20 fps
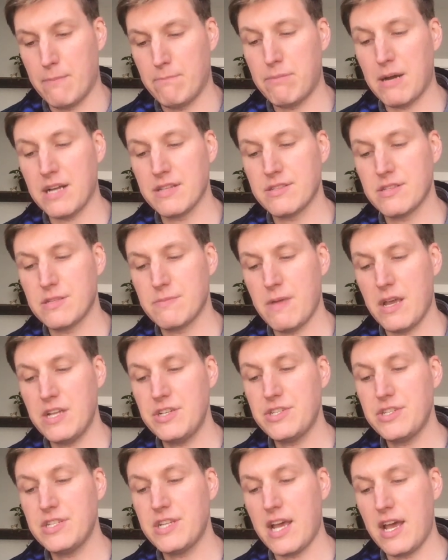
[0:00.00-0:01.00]
Bonza's
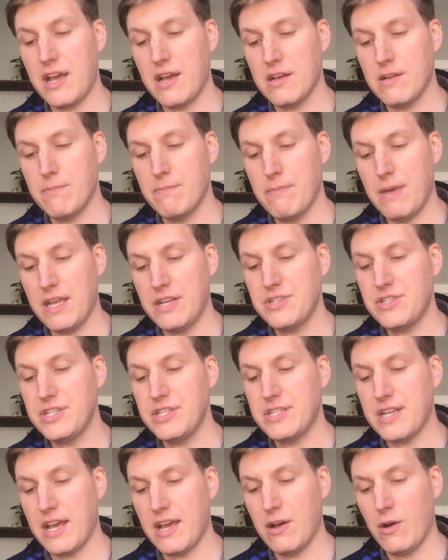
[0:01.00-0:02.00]
mangy
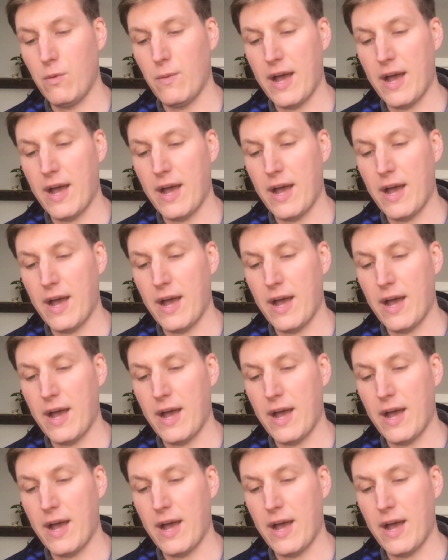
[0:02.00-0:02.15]
tail